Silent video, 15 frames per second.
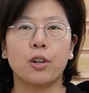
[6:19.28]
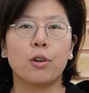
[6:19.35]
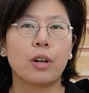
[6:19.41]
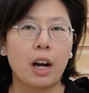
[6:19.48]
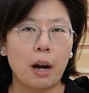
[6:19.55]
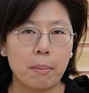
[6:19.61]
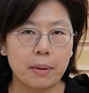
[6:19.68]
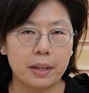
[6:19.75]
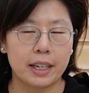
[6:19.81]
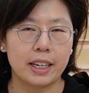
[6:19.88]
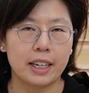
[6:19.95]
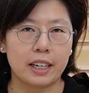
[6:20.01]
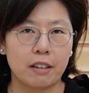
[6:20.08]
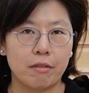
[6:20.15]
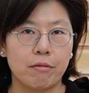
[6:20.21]
no
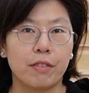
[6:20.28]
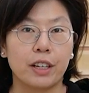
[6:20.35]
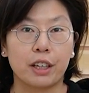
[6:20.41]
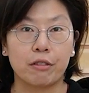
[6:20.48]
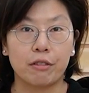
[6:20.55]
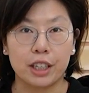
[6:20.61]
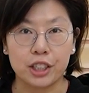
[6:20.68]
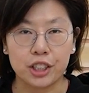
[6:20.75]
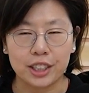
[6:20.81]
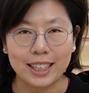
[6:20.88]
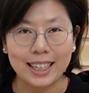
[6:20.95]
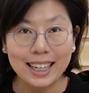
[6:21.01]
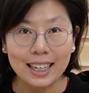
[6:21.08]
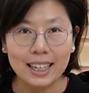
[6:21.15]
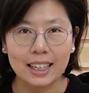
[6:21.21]
complicated
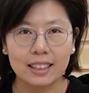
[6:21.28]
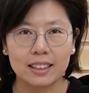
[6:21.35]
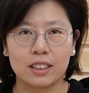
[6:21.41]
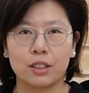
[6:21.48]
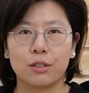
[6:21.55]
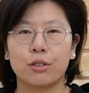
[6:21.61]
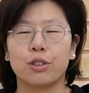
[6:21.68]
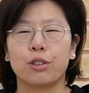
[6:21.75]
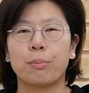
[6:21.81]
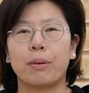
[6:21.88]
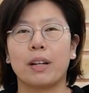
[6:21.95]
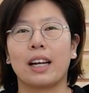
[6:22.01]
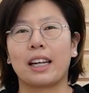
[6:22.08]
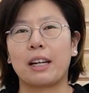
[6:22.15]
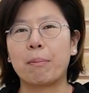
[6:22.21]
configuration needed due to the
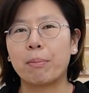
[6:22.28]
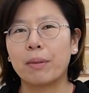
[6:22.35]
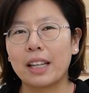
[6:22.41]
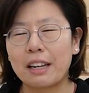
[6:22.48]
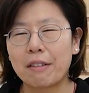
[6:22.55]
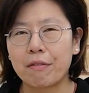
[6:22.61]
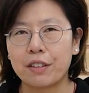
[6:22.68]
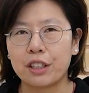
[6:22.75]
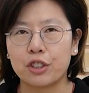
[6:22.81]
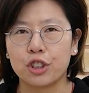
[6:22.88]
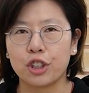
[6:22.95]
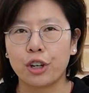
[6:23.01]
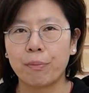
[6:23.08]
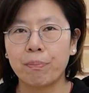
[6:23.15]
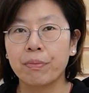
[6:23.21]
plug and play
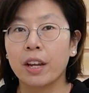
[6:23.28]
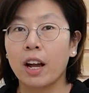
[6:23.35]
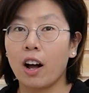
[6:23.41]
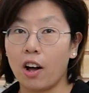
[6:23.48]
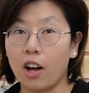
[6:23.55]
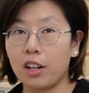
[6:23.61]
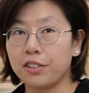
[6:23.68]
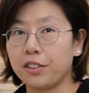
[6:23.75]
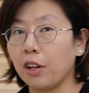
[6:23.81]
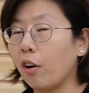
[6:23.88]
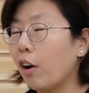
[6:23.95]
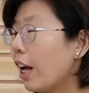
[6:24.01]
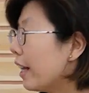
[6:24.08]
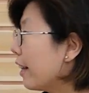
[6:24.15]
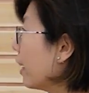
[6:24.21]
feature.
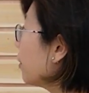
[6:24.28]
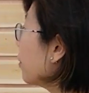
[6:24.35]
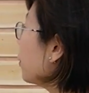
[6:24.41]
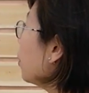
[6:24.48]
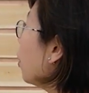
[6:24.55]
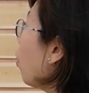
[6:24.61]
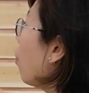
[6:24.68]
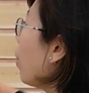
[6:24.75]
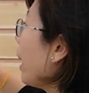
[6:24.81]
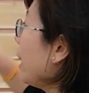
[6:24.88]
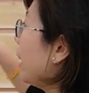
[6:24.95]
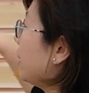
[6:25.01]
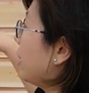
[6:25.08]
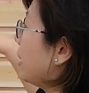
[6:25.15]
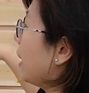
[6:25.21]
Also, there's no
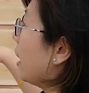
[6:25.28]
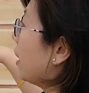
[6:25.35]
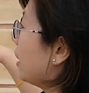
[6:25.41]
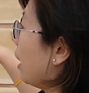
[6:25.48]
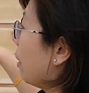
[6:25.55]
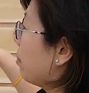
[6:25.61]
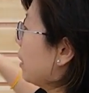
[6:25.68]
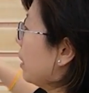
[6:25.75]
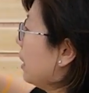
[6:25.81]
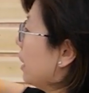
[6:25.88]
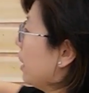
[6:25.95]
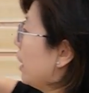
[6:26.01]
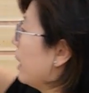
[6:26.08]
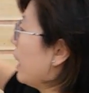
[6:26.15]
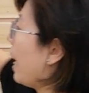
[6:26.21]
AC adapter
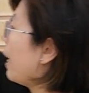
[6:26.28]
needed